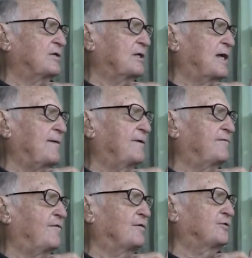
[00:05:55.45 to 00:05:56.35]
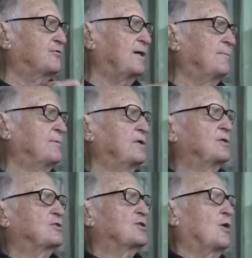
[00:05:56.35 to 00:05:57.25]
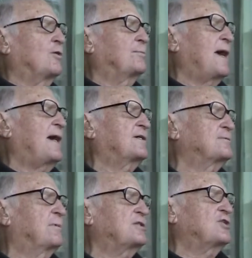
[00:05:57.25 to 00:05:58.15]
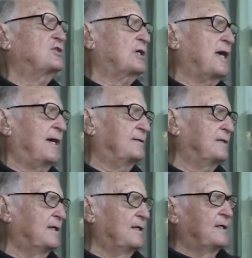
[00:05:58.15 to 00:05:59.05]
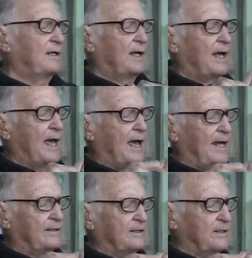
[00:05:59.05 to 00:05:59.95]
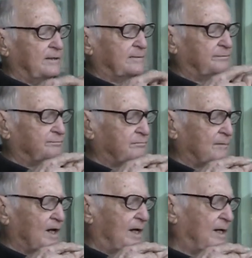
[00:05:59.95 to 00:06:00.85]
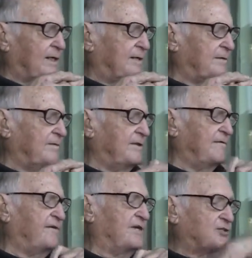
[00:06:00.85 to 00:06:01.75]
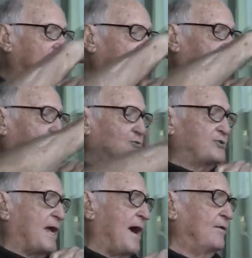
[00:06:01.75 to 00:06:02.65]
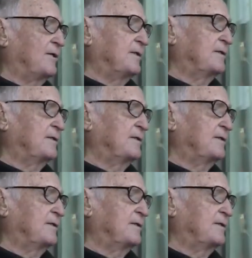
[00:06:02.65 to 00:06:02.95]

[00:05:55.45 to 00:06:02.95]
You keep it full trim. Slow it back as much as you can, and eventually it goes down and